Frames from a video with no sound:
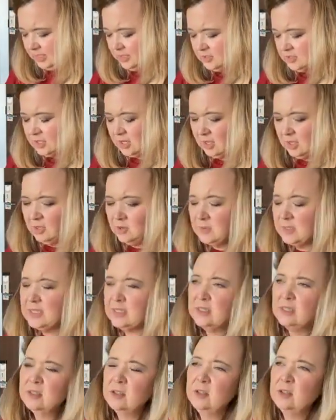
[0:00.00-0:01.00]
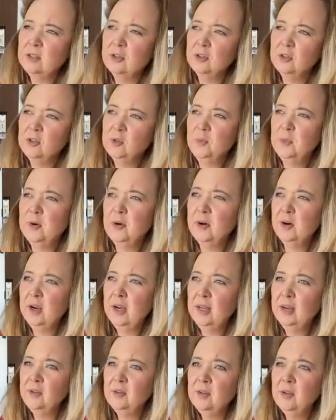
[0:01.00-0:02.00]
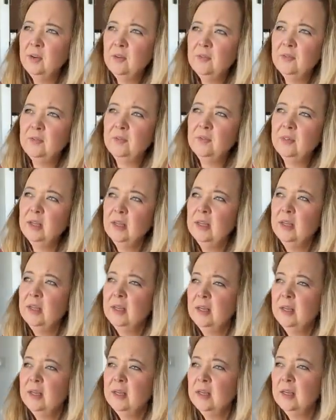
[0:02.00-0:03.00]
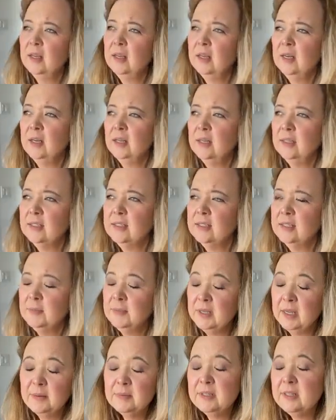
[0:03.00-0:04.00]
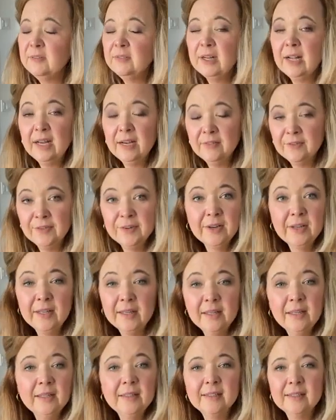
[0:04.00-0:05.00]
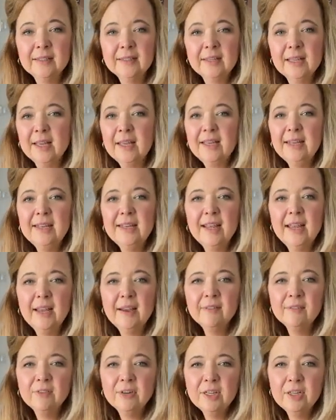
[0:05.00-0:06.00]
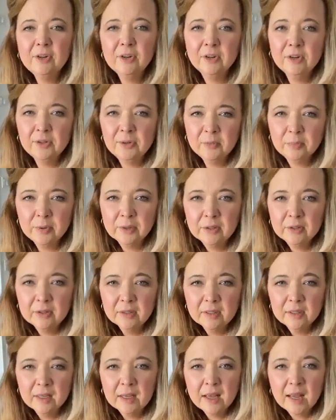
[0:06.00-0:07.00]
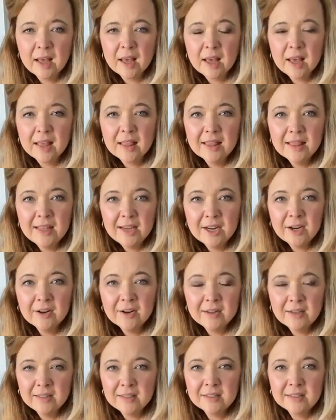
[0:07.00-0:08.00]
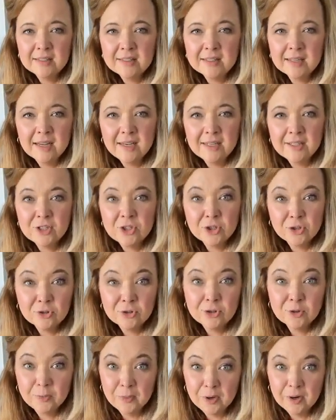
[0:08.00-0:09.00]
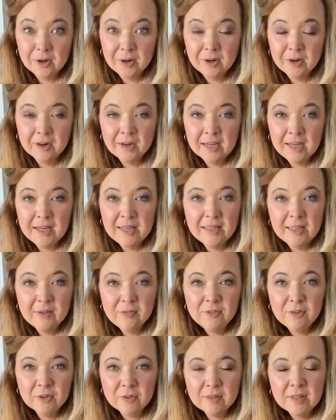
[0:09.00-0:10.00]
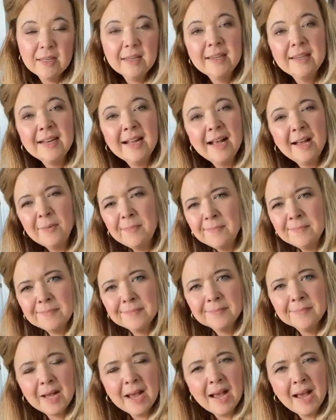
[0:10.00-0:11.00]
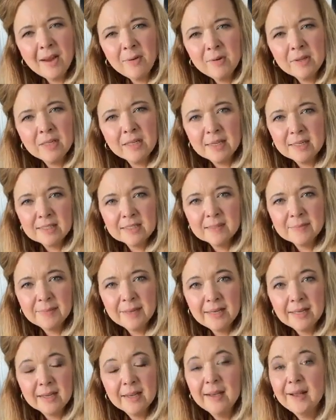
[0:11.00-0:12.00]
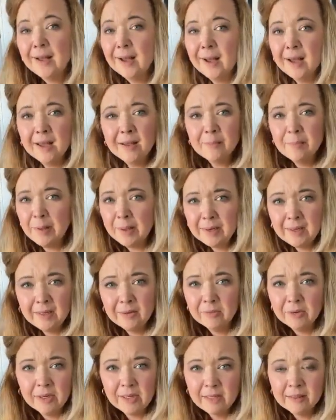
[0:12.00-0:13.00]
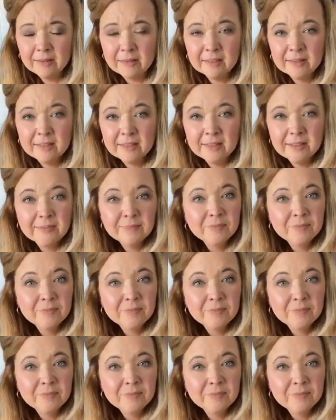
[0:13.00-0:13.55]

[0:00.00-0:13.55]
And there's always the search bar. I don't know if, sometimes even I forget. In every group, there is a search bar. And if you're thinking, I would like to make a bunny wreath,